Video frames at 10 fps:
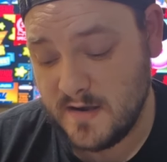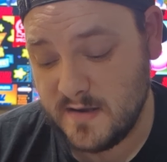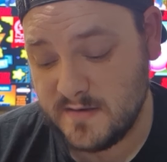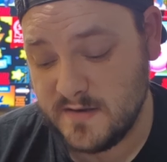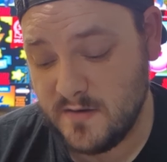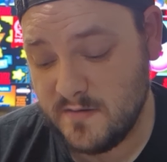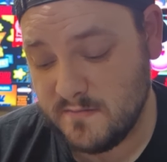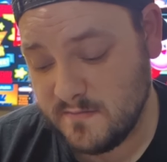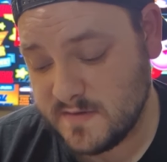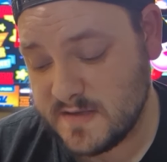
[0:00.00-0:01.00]
And you know, I
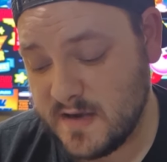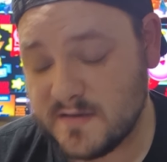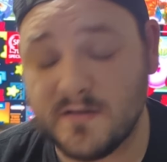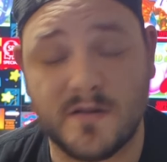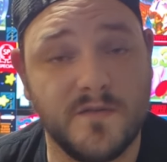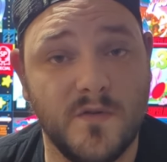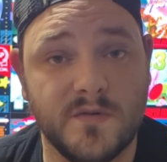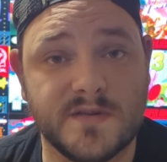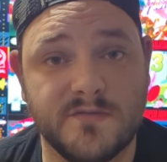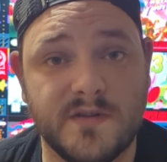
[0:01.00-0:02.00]
started to look
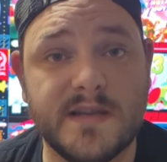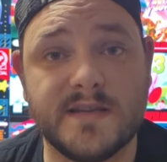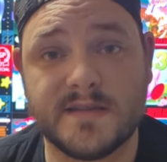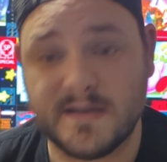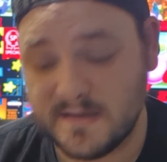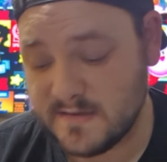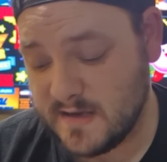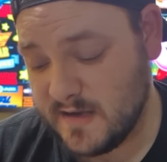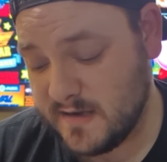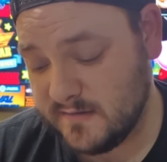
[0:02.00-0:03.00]
forward to releases
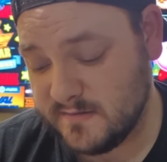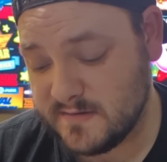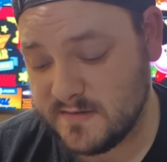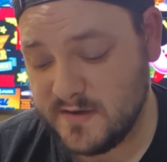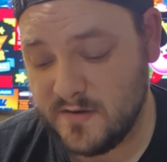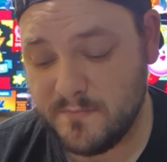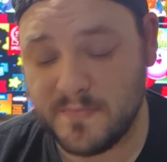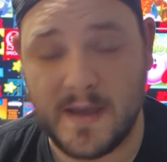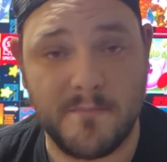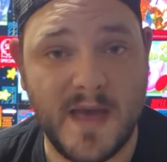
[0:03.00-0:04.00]
and, you know,
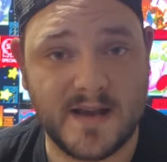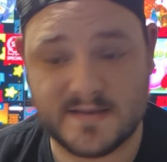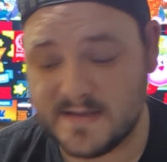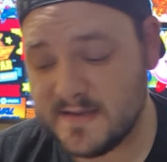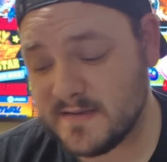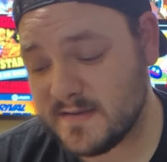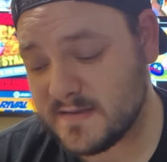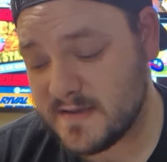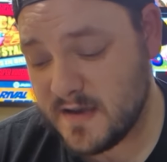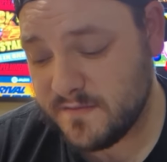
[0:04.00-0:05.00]
get magazines and
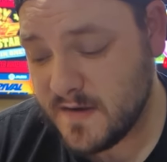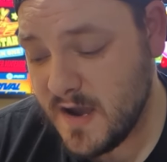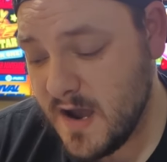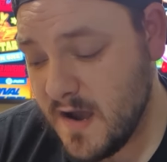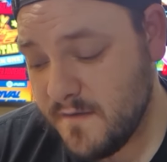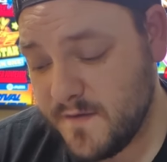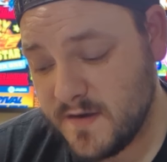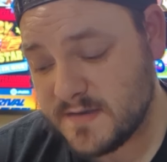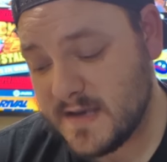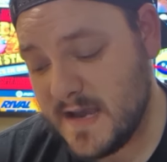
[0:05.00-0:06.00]
stuff.
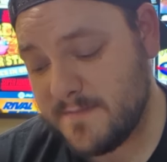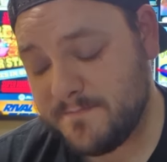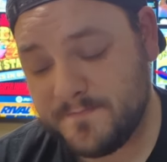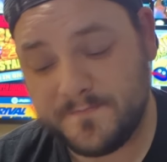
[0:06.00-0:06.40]
First game,